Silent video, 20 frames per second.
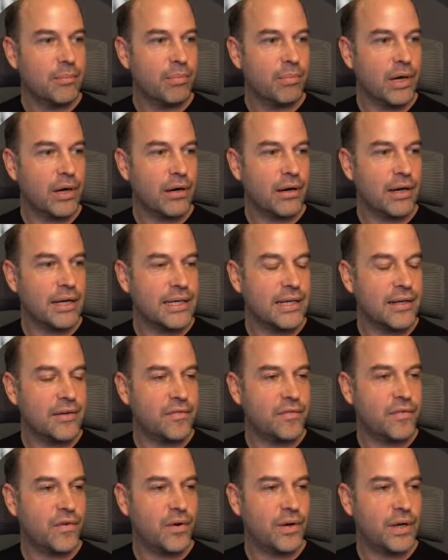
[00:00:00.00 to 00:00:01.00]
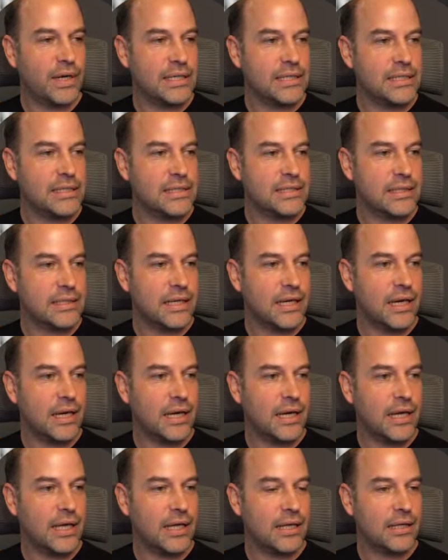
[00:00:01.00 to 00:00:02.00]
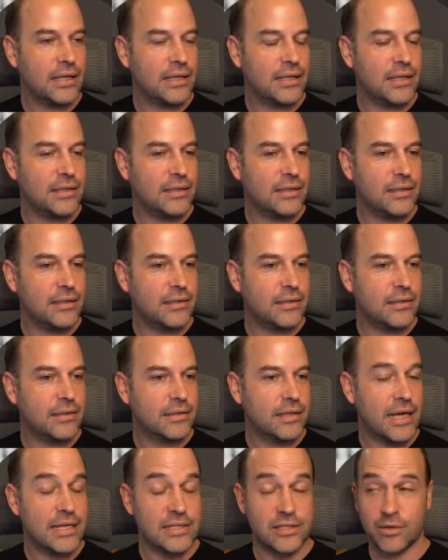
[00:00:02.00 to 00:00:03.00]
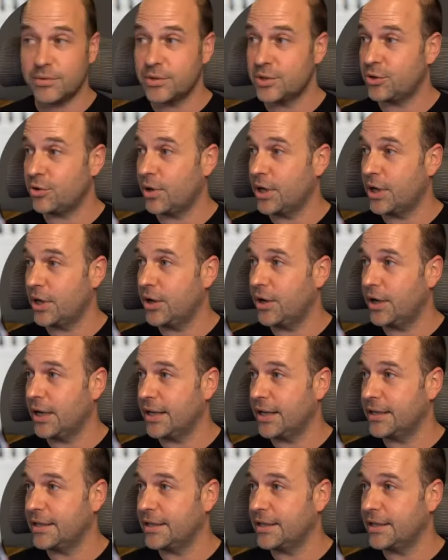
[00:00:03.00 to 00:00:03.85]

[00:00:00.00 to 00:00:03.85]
But I did find, as I was trying it earlier,